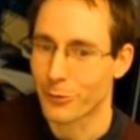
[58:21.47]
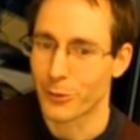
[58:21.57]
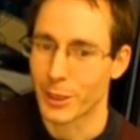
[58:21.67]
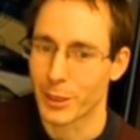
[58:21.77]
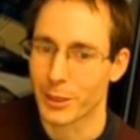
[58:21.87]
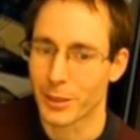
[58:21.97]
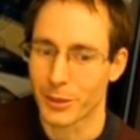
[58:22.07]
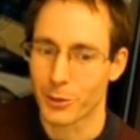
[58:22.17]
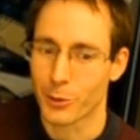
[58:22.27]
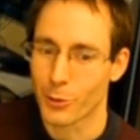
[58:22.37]
We
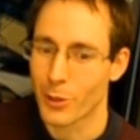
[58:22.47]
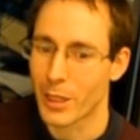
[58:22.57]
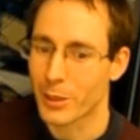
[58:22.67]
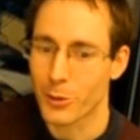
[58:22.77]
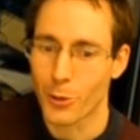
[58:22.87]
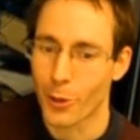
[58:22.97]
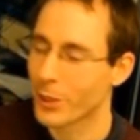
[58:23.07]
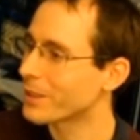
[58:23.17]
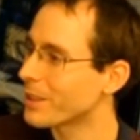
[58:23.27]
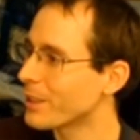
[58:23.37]
do
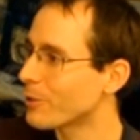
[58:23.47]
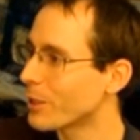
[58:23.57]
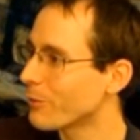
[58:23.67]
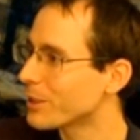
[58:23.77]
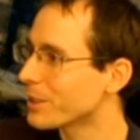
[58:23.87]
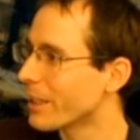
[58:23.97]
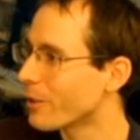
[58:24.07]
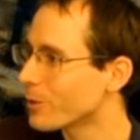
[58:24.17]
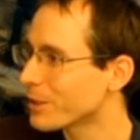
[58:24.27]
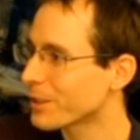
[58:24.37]
enjoy tinkering with
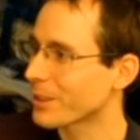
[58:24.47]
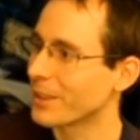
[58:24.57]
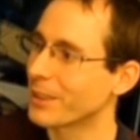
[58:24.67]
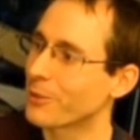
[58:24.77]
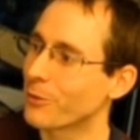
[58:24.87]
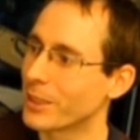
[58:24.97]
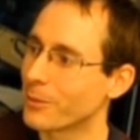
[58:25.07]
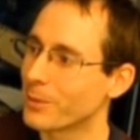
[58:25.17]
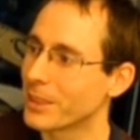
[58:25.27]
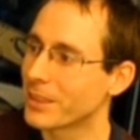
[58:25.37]
Legos quite
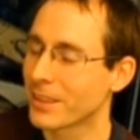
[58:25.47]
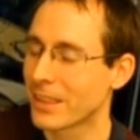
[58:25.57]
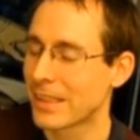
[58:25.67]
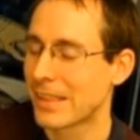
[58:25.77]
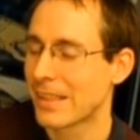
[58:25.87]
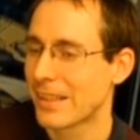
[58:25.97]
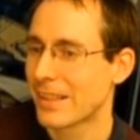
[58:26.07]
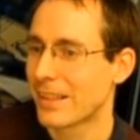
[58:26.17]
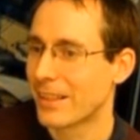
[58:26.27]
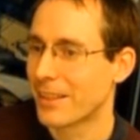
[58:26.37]
a bit.
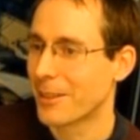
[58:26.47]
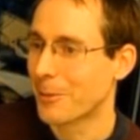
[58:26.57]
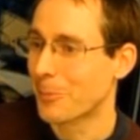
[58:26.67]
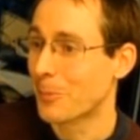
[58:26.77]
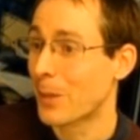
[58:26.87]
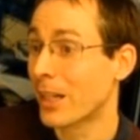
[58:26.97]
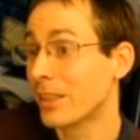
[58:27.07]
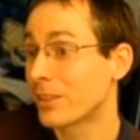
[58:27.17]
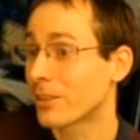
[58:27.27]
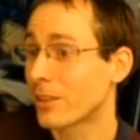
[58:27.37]

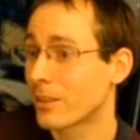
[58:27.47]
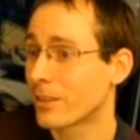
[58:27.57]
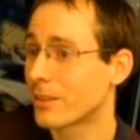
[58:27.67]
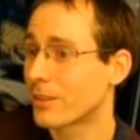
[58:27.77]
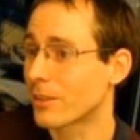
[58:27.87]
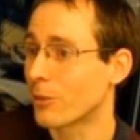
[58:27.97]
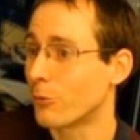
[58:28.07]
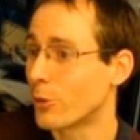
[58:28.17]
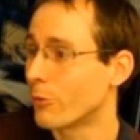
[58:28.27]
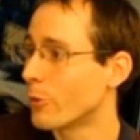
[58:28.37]
I started
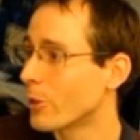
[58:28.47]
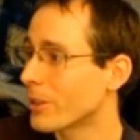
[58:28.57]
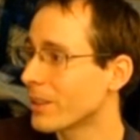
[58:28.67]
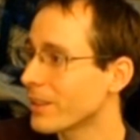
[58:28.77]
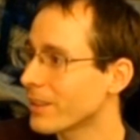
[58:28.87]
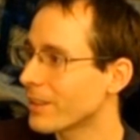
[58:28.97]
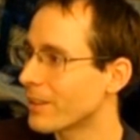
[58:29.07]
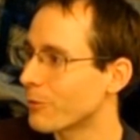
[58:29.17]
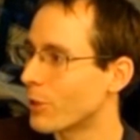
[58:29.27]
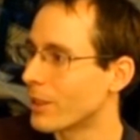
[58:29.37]
woodworking
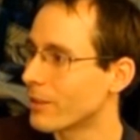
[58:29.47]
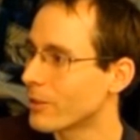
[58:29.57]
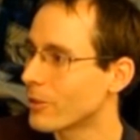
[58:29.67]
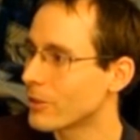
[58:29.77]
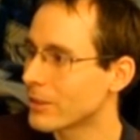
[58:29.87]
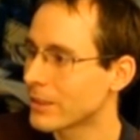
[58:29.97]
a while ago.